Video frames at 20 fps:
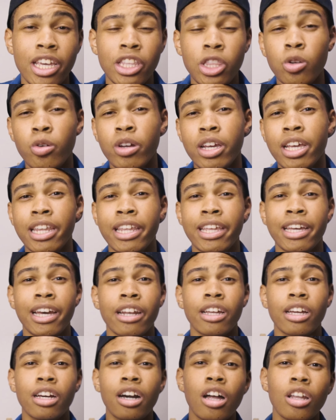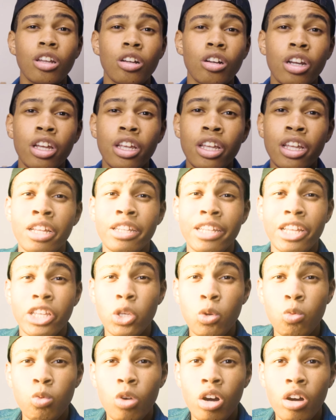You can throw in any kind of color that
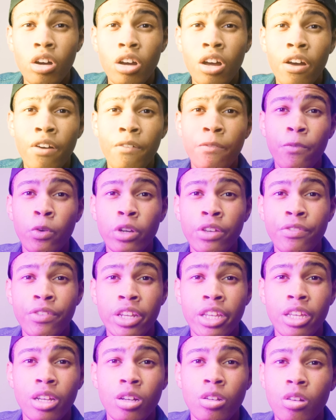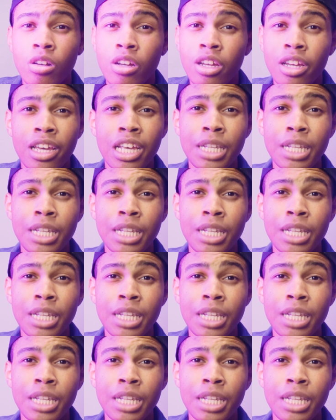you want for your video.